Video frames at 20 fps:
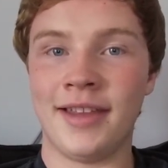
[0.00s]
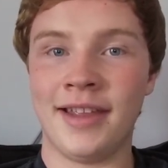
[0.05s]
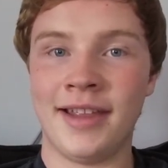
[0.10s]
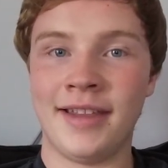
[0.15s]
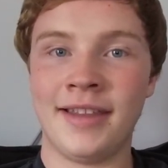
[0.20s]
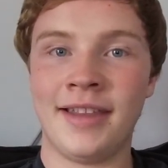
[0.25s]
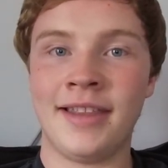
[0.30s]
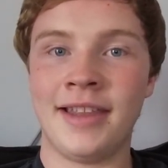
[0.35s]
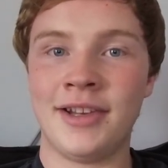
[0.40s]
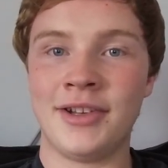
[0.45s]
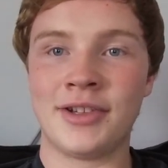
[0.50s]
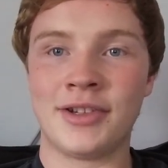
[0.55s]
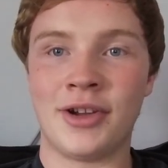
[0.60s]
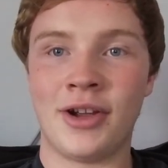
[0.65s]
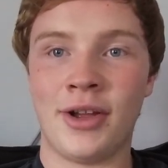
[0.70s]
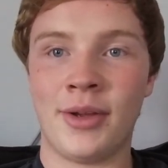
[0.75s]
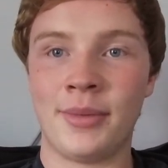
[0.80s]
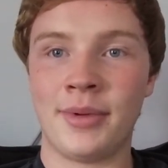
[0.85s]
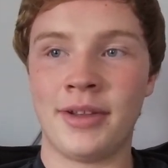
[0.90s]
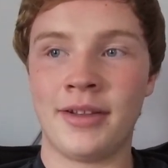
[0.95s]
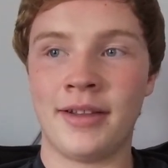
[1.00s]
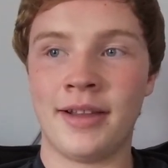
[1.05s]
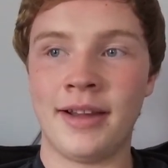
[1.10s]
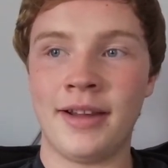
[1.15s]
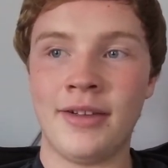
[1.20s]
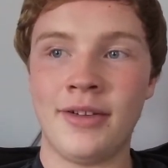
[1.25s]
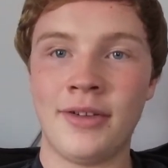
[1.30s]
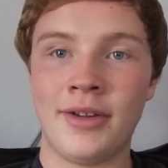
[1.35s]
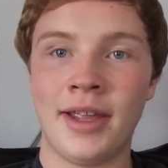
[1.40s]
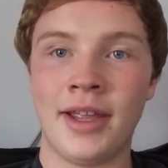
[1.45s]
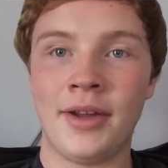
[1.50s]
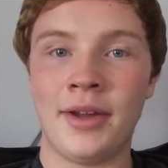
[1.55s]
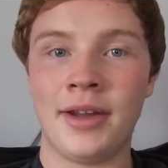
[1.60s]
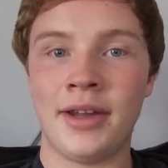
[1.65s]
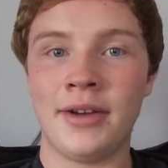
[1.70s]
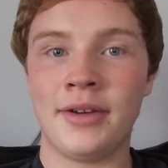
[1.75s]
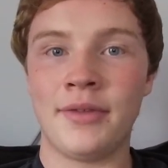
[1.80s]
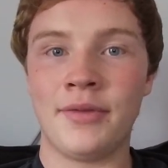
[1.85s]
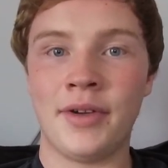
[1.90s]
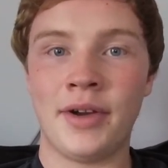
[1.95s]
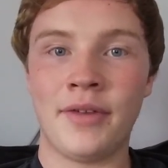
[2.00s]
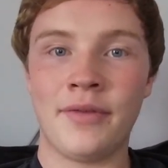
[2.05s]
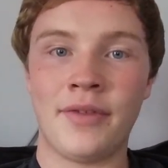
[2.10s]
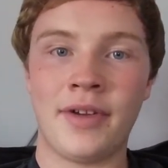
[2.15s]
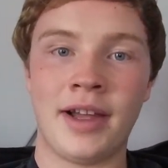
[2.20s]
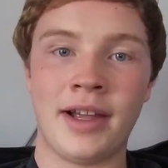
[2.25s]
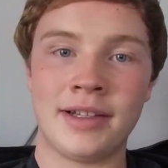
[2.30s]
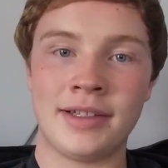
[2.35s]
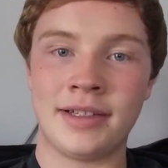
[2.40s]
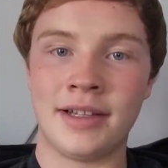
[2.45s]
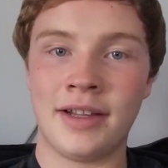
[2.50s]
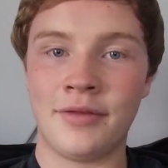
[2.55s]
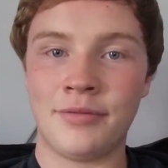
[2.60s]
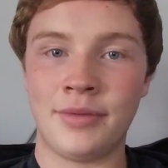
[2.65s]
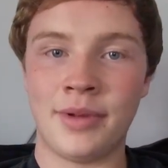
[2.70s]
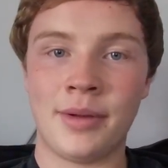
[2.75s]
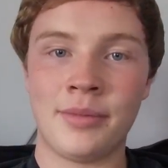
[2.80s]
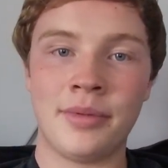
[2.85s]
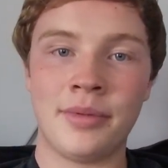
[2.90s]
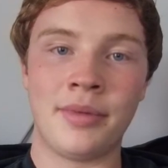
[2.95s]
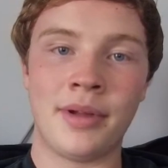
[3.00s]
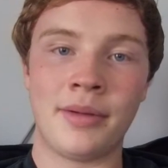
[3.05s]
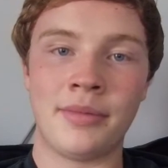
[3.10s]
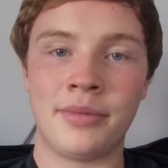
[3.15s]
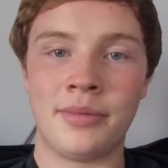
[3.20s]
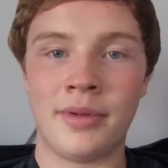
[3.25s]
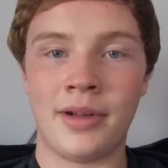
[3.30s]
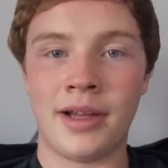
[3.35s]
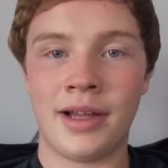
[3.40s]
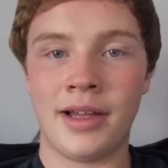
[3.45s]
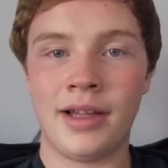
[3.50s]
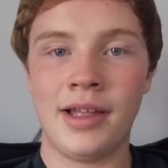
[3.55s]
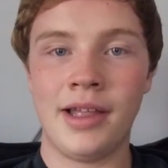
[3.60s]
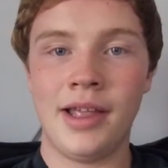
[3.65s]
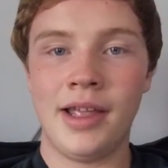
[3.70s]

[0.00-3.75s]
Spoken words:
And then they just called me. They're like, "Okay, here to verify stuff, blah blah blah blah."